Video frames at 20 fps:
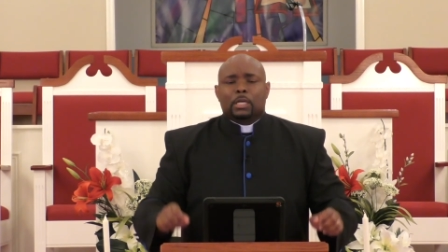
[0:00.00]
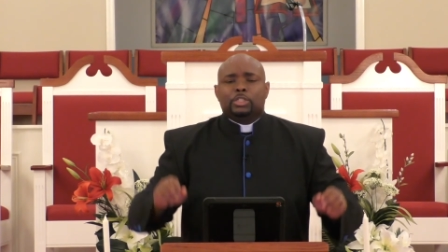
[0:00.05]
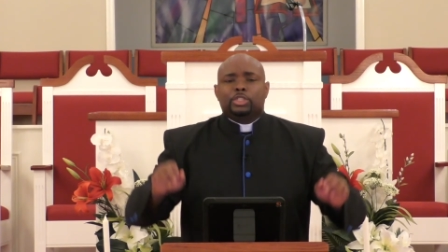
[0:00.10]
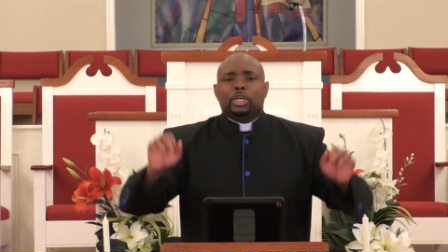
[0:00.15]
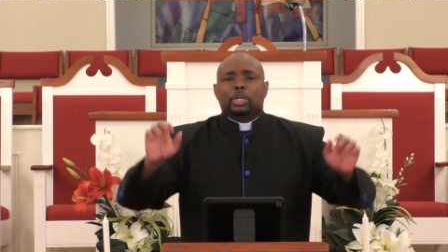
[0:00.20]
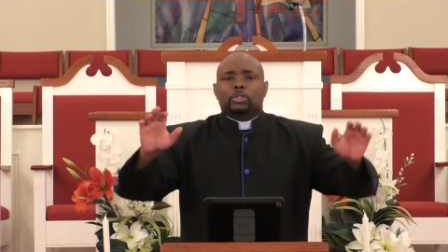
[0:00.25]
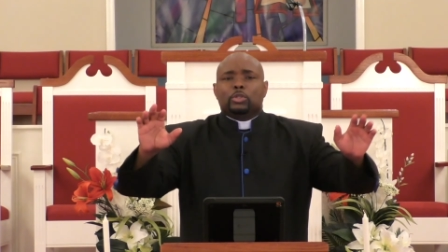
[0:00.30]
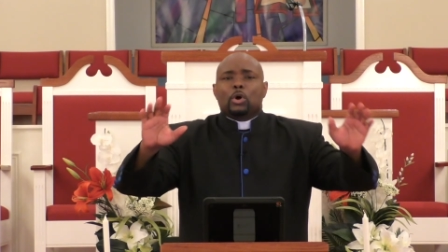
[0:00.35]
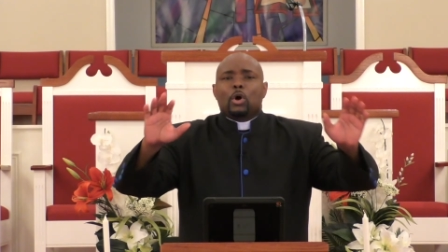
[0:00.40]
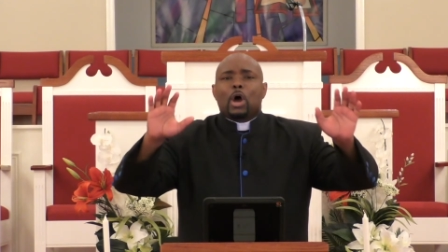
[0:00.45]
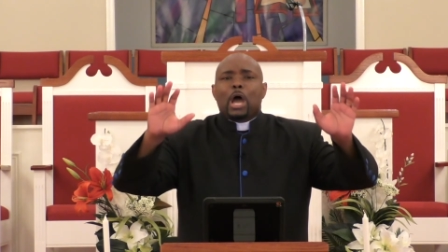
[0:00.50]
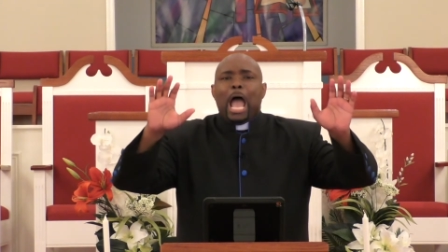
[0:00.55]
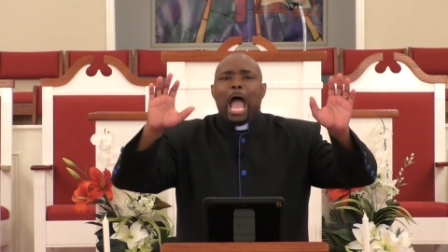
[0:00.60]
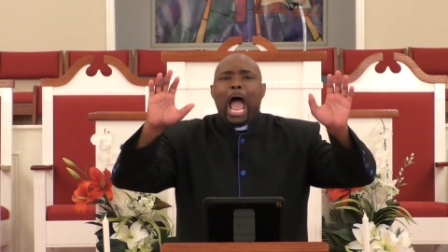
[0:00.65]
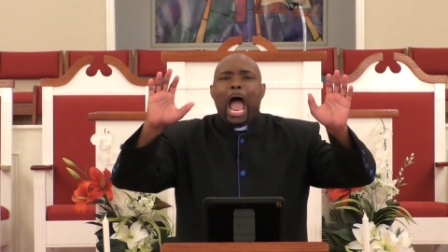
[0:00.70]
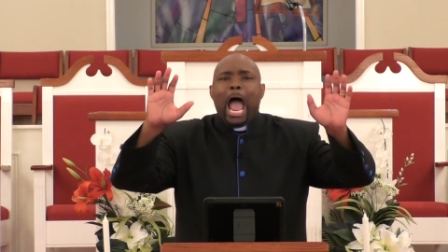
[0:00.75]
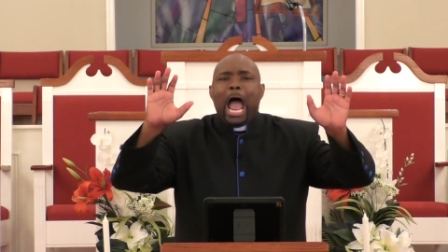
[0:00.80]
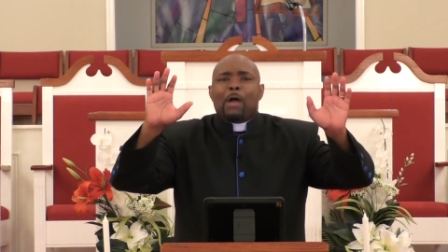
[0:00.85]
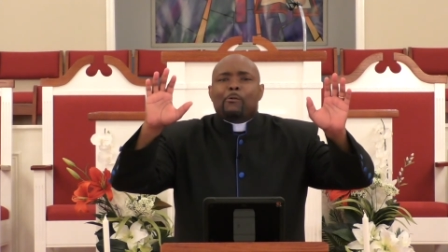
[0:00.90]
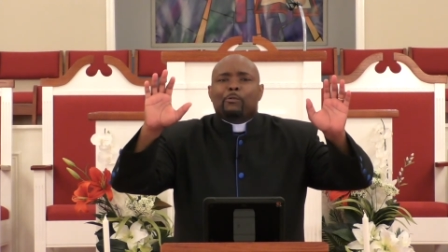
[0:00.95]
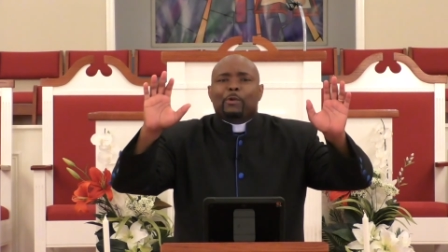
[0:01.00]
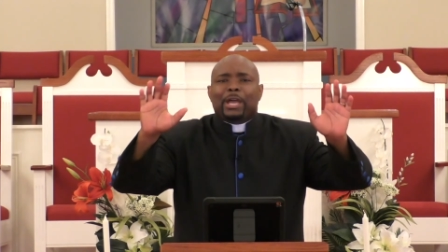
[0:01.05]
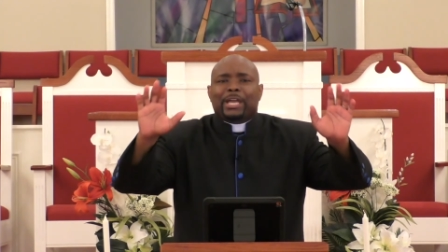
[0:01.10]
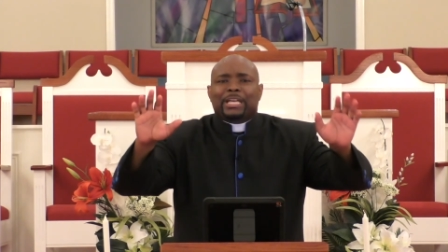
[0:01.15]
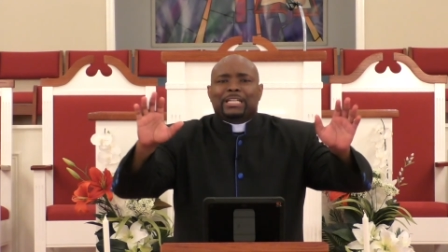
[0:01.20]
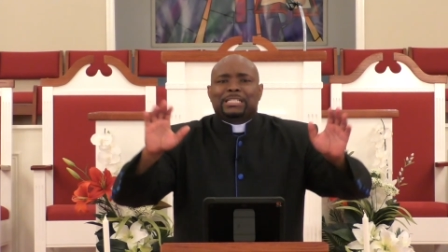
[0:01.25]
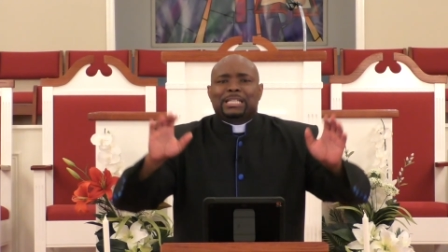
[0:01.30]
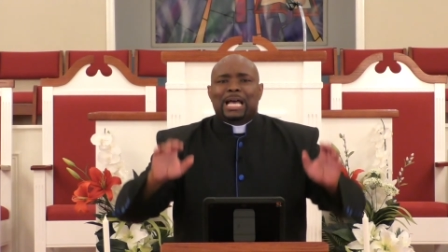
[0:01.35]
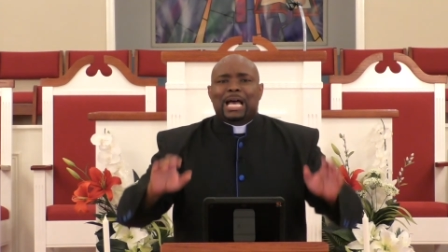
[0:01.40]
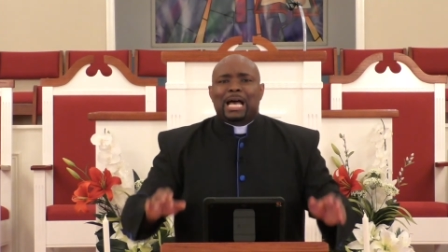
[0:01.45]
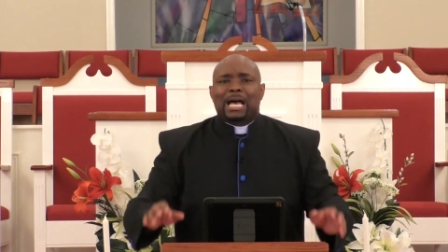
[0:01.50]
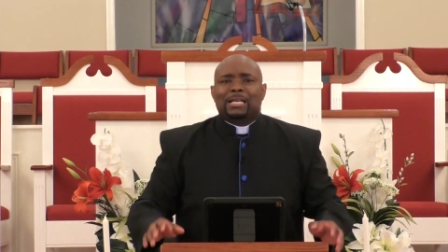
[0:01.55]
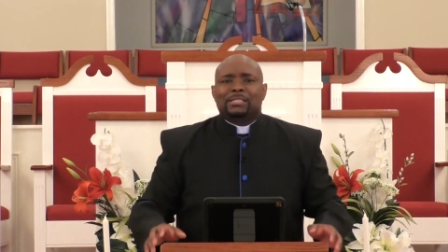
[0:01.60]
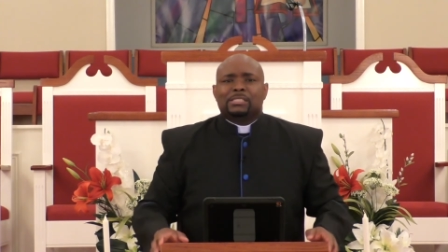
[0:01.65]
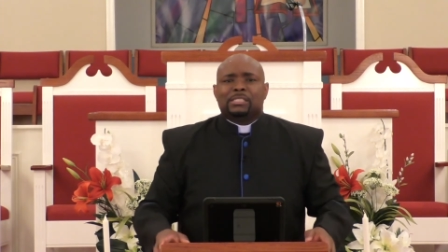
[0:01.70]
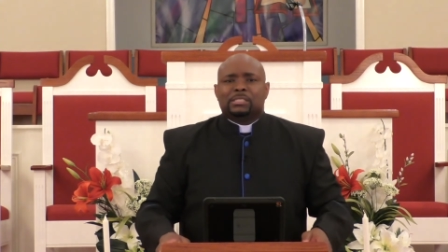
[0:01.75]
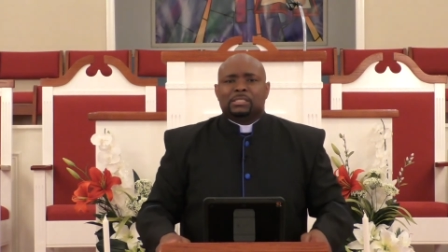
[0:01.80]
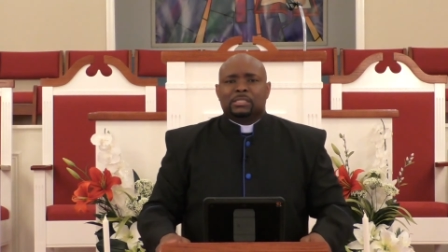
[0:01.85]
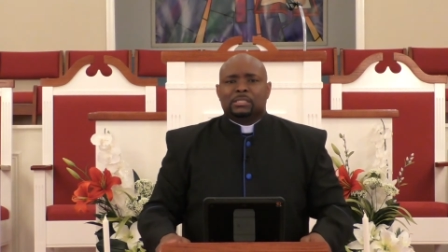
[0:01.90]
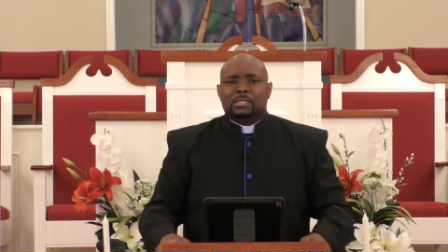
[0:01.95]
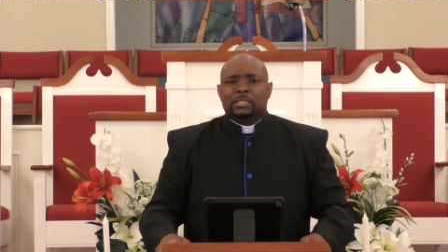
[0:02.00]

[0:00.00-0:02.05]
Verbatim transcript: Dear Lord, I recognize